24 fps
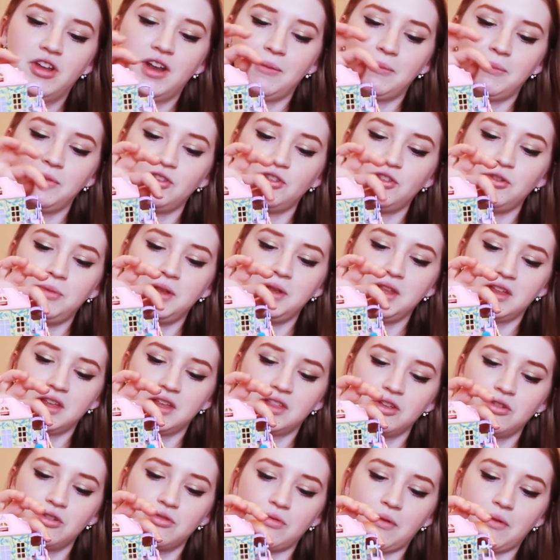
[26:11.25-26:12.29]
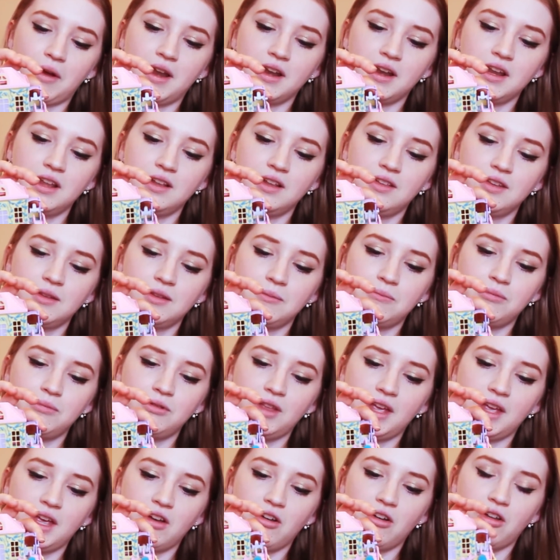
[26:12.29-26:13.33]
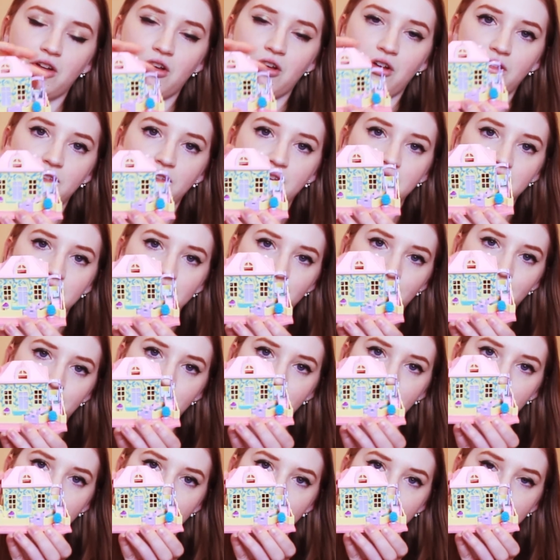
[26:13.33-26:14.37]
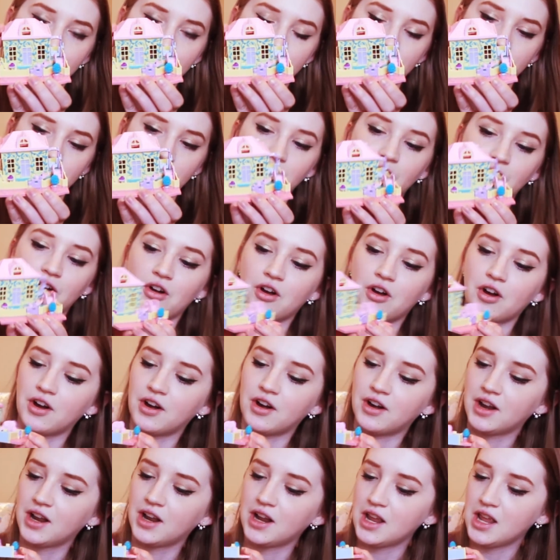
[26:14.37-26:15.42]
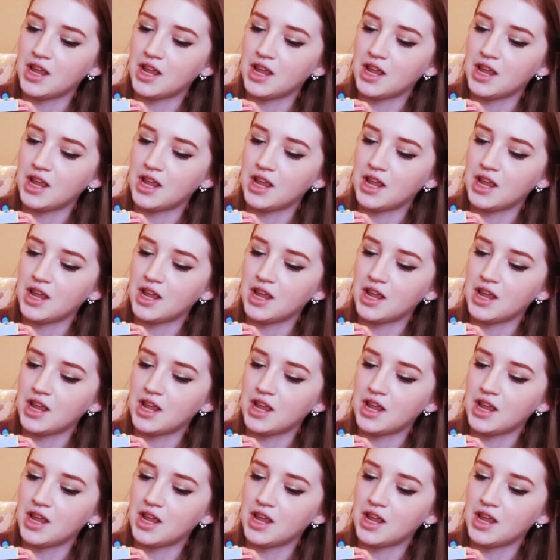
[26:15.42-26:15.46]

I'm assuming like the grandkids can play on all these little things in the yard.